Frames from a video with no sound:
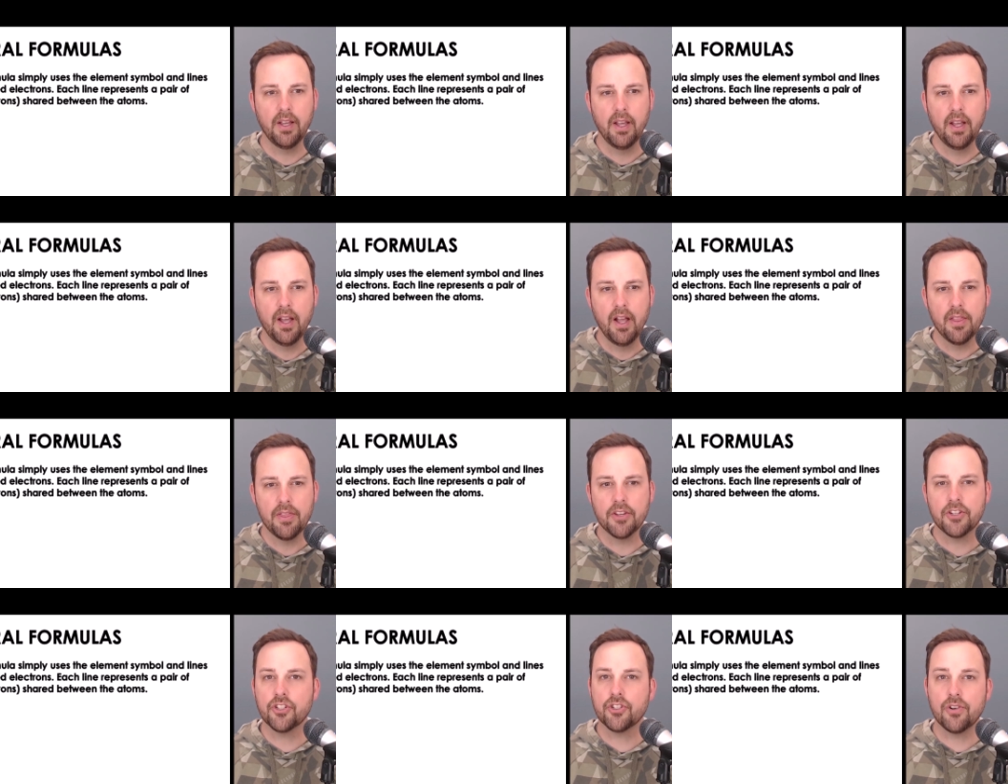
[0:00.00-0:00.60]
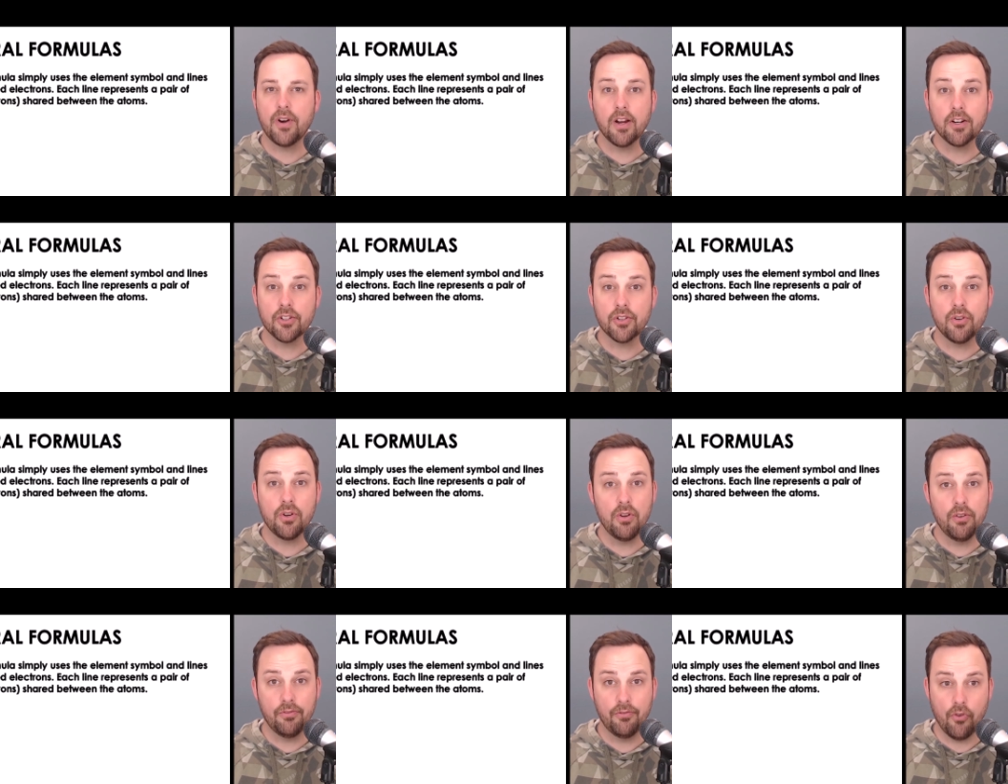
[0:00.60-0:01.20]
The
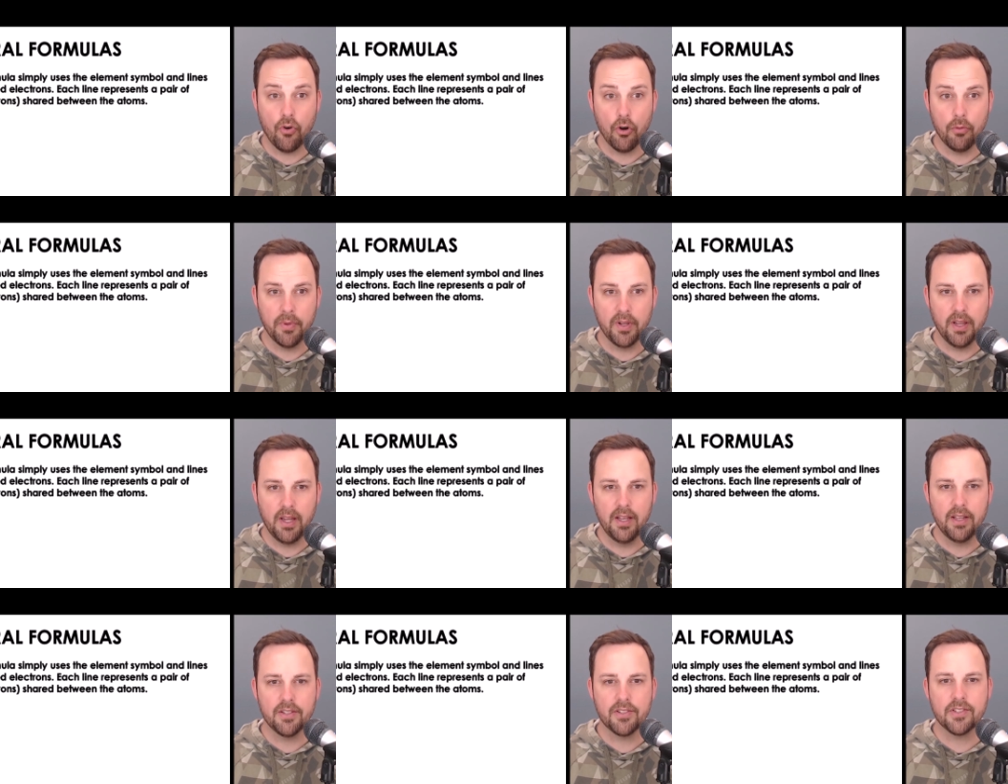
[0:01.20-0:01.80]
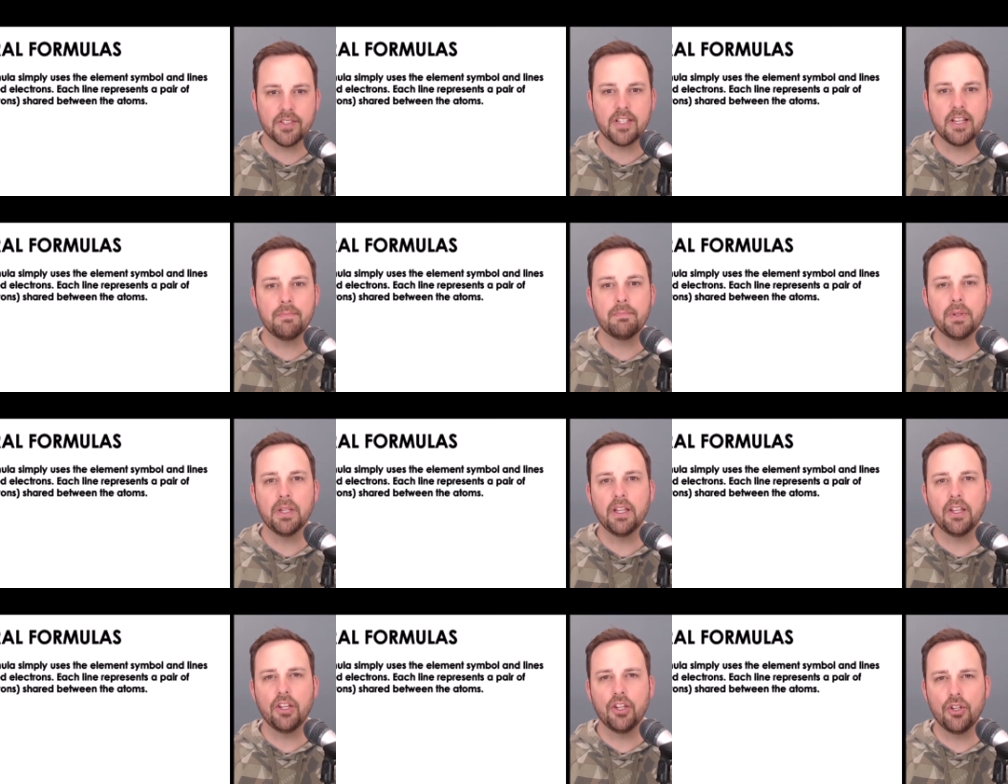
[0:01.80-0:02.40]
structural formula
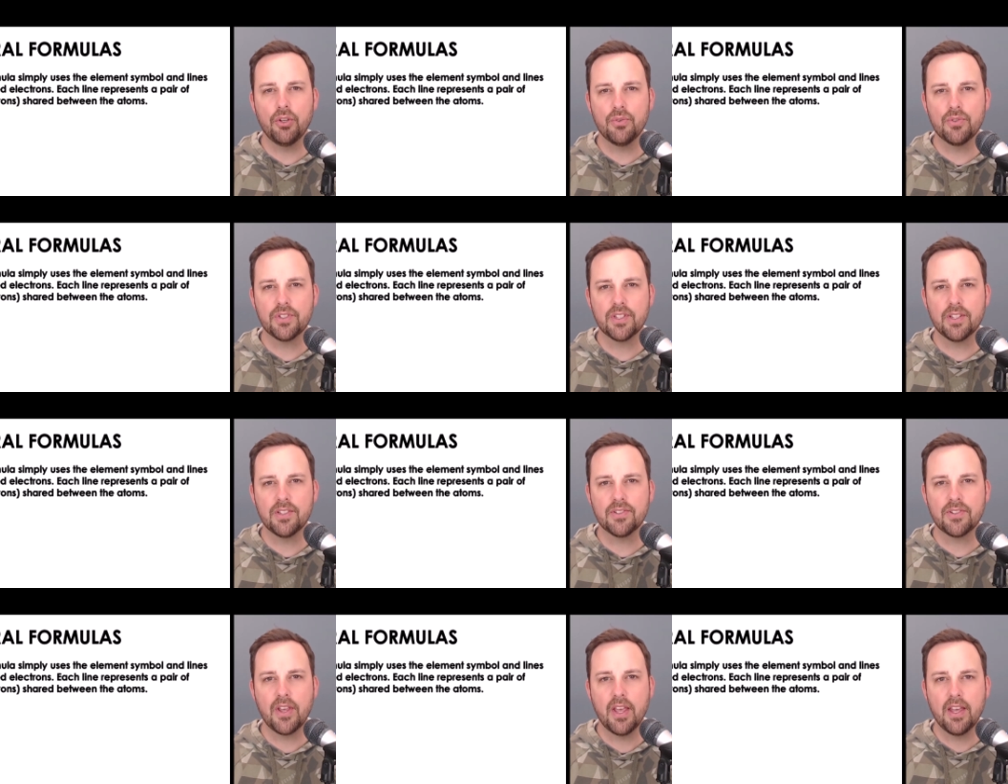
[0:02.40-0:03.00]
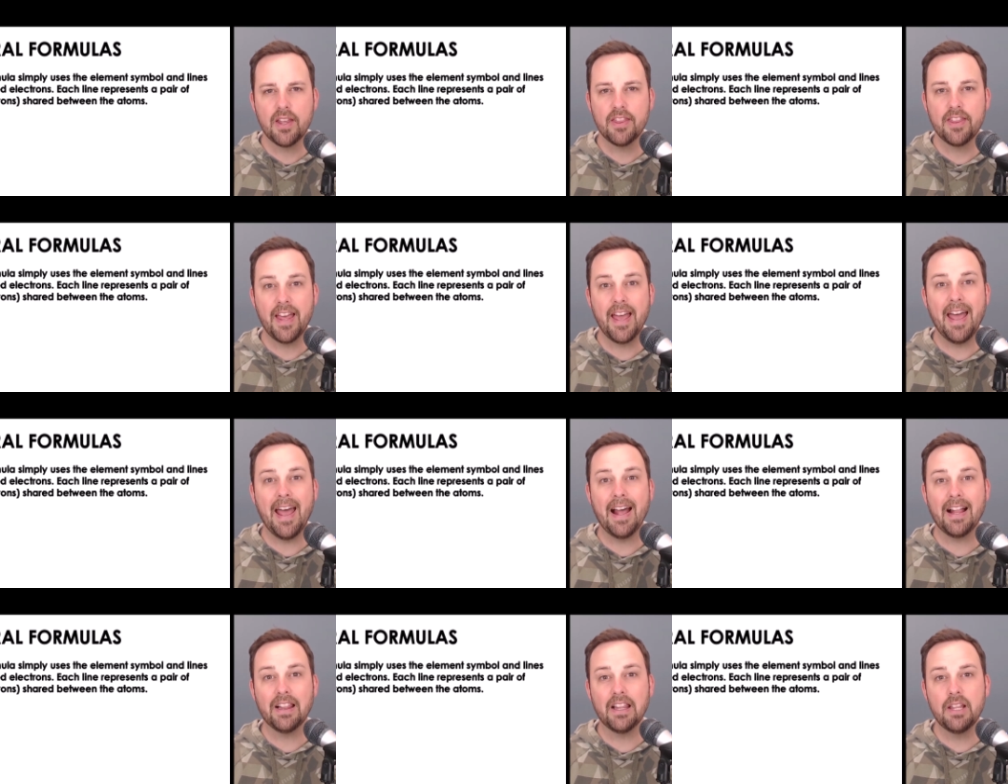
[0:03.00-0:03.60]
simply uses
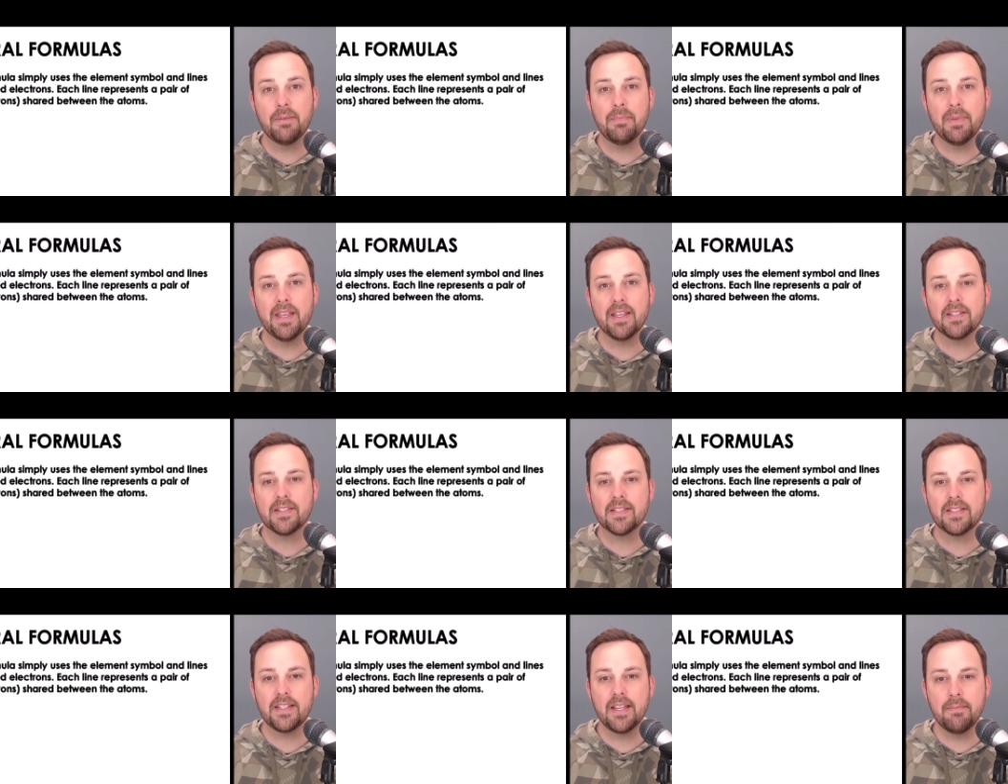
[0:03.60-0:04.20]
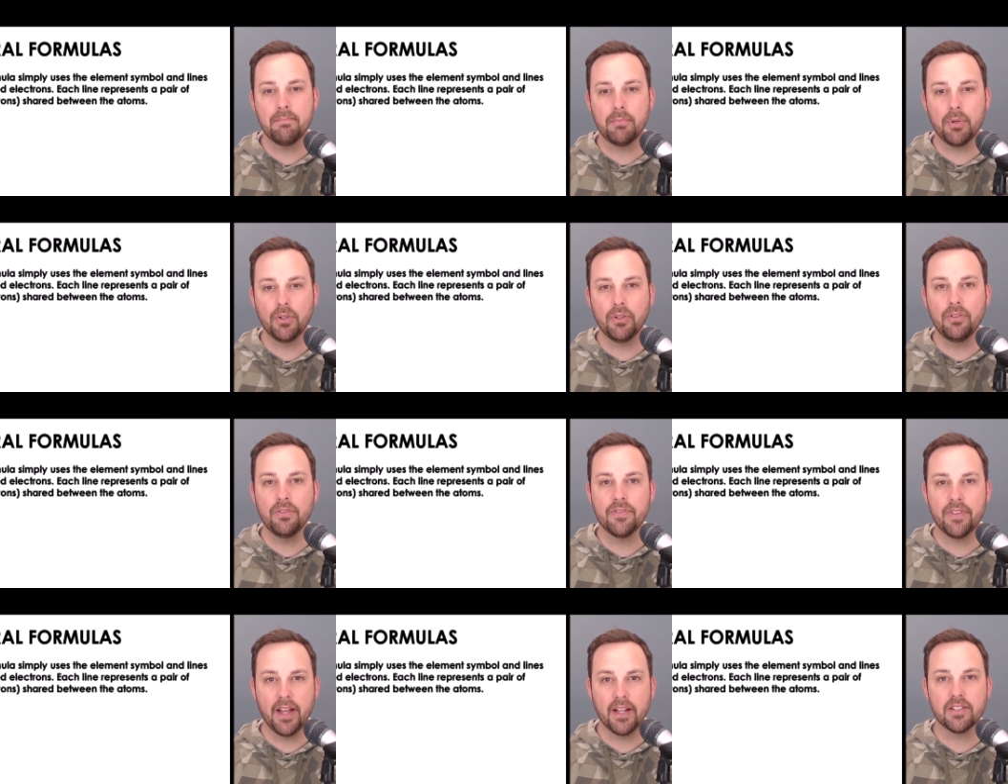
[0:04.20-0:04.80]
the element
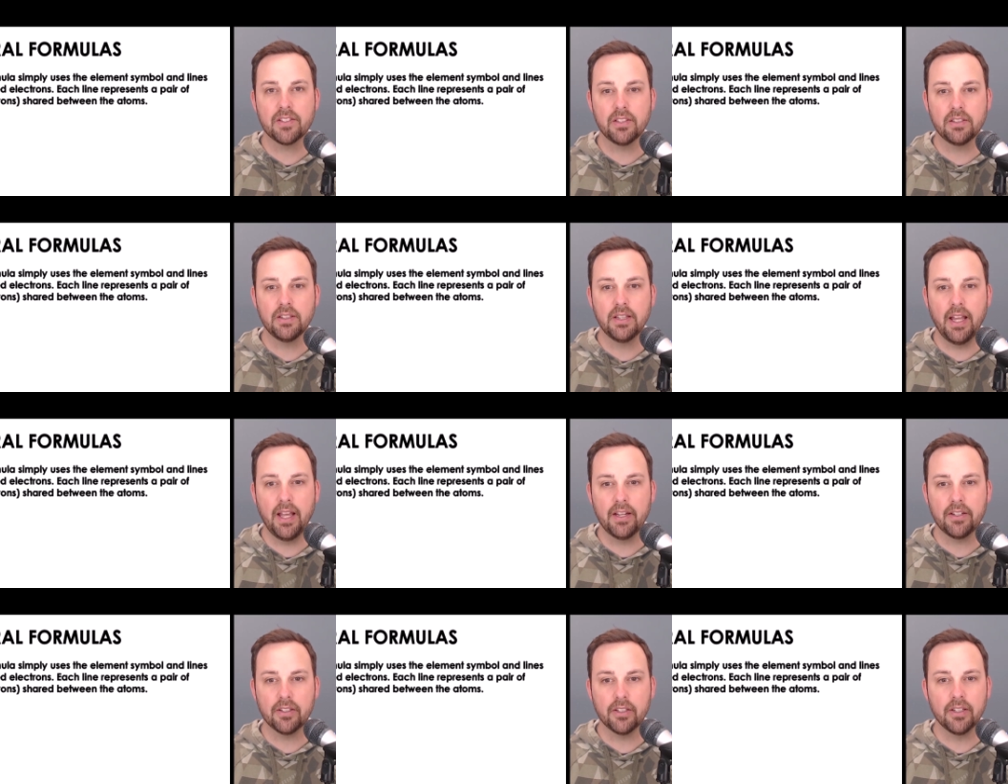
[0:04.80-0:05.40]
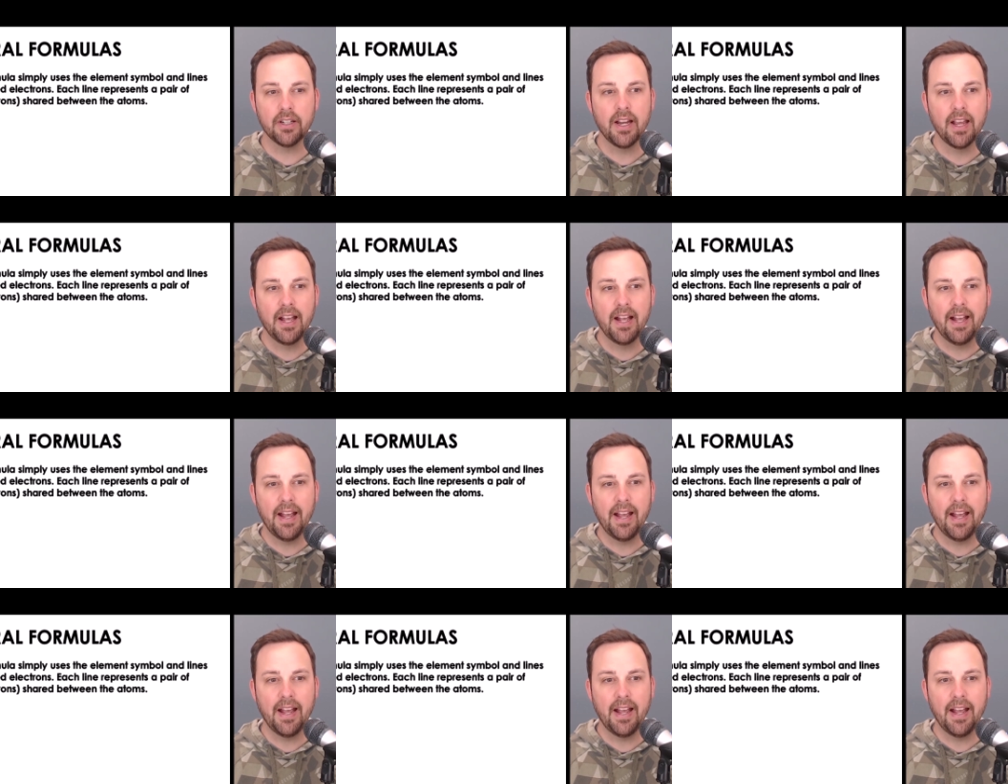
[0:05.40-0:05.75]
symbol, that's a letter,